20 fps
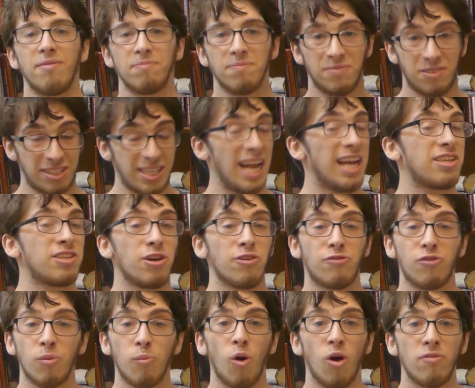Stay tuned
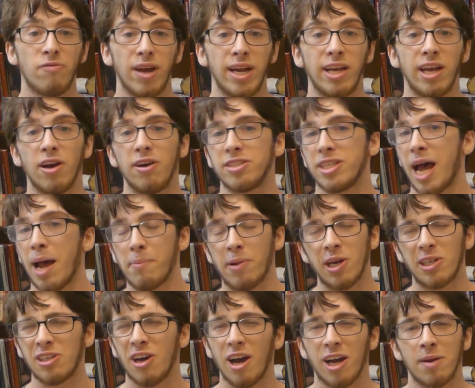for more videos. I'm
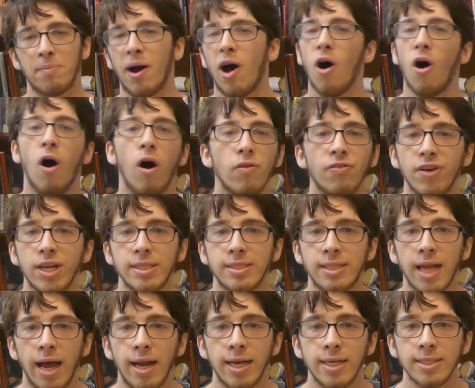here talking about all things
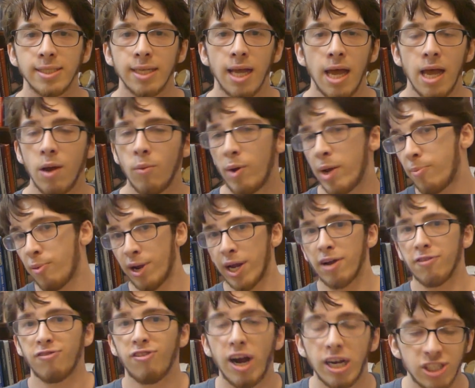tennis. We bring
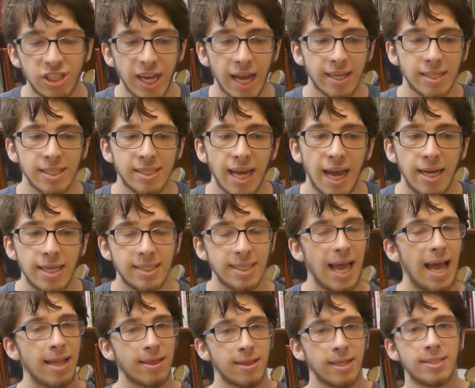a fresh take to tennis.
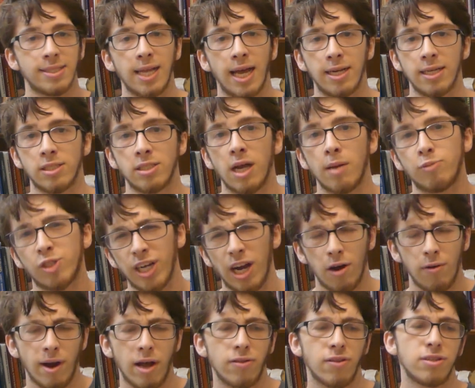Anthony's Tennis Hub. Share
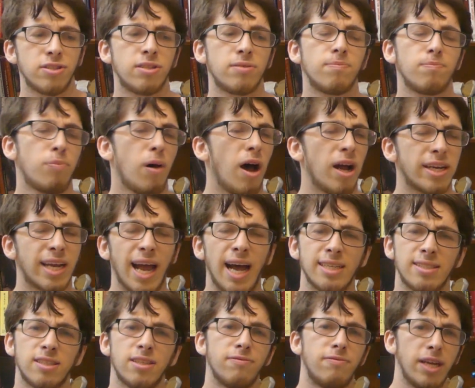around this
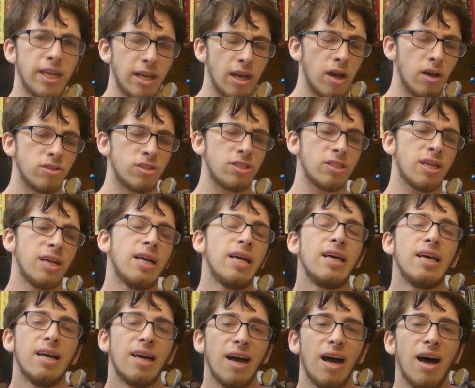podcast, the videos,
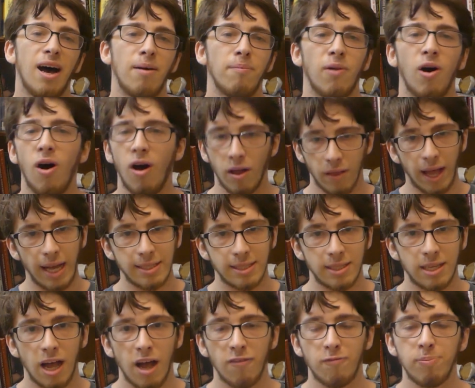all that
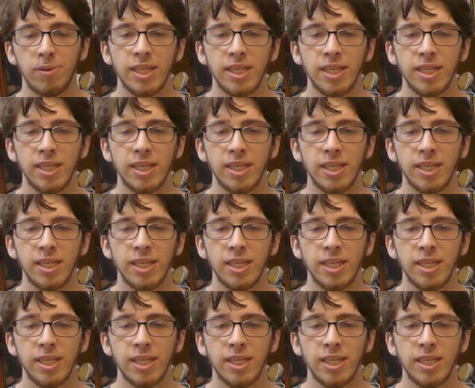stuff.